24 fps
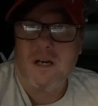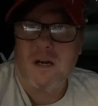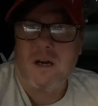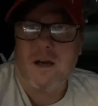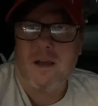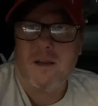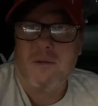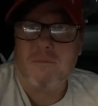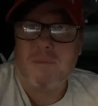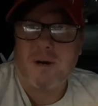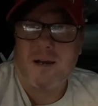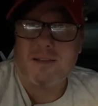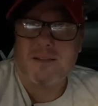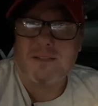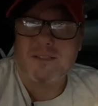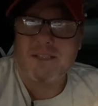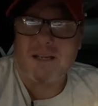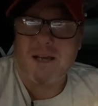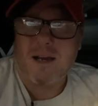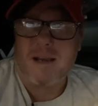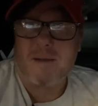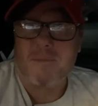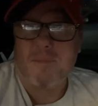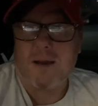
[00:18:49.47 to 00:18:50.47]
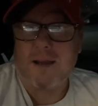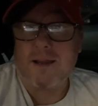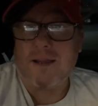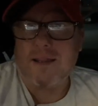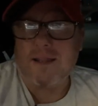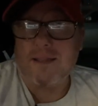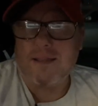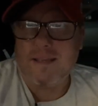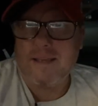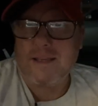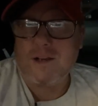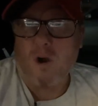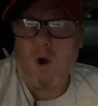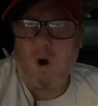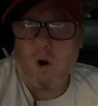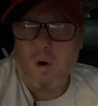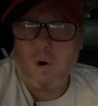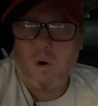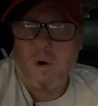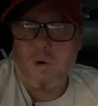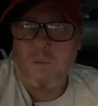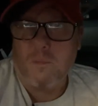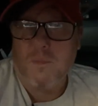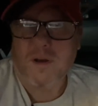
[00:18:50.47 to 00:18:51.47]
done by the time I get
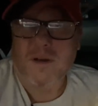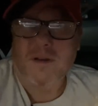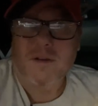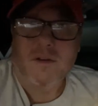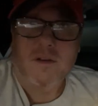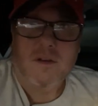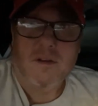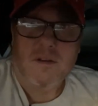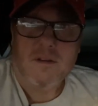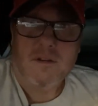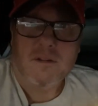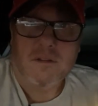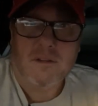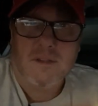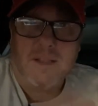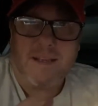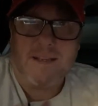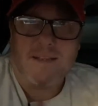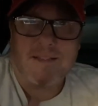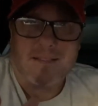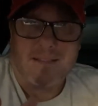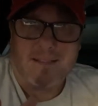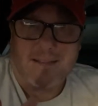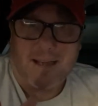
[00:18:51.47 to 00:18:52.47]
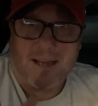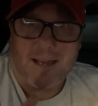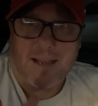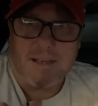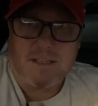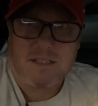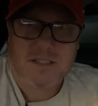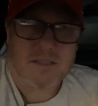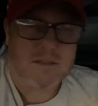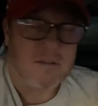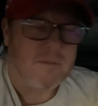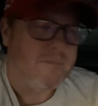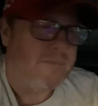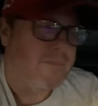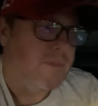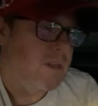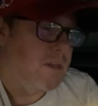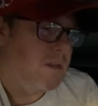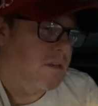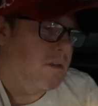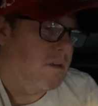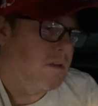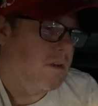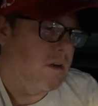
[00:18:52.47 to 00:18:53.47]
home late tonight.
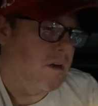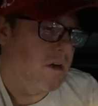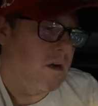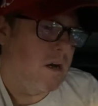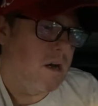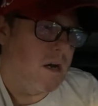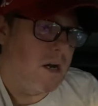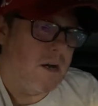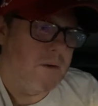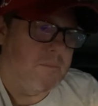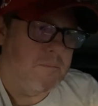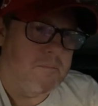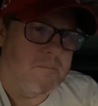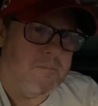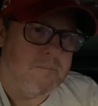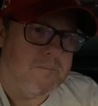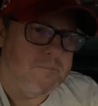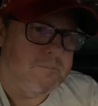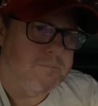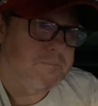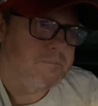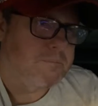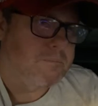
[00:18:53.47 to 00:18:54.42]
It's